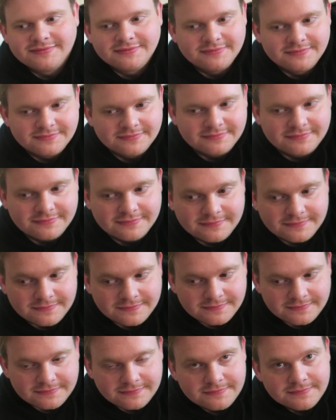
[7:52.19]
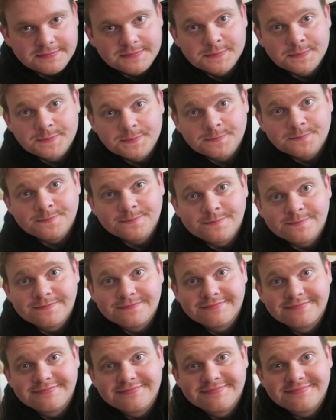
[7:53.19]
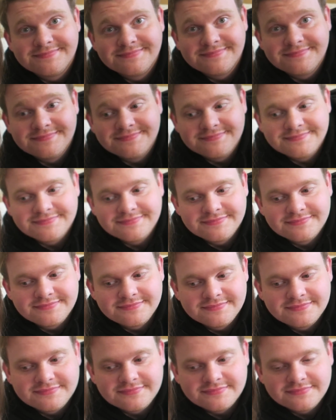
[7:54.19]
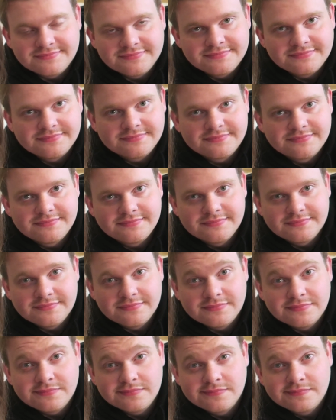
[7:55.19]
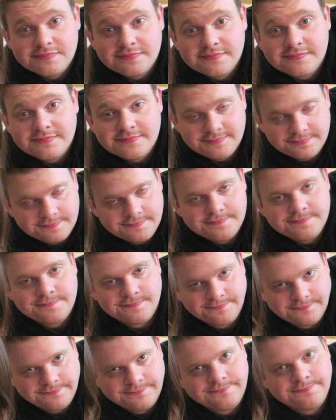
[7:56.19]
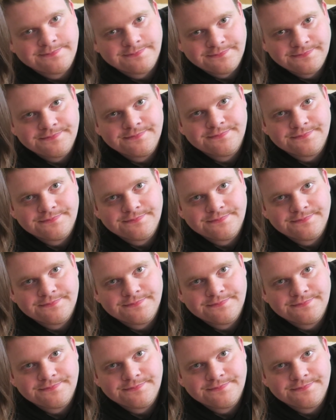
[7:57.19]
The person shown says nothing.